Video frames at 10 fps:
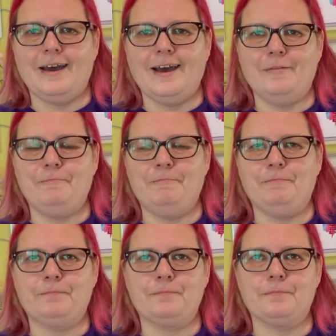
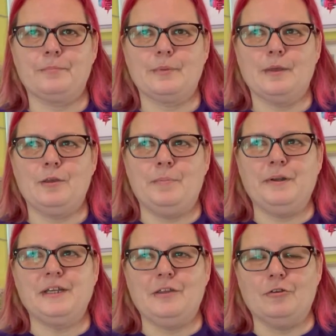you put
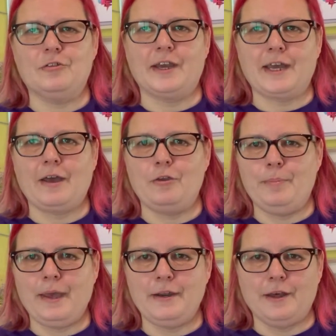it in your checkout, you
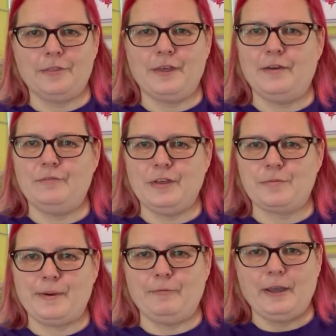pay nothing, feels a
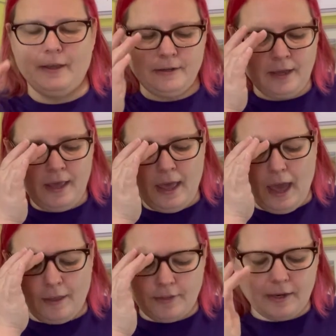bit weird,
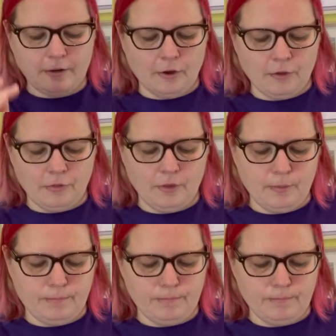and then on the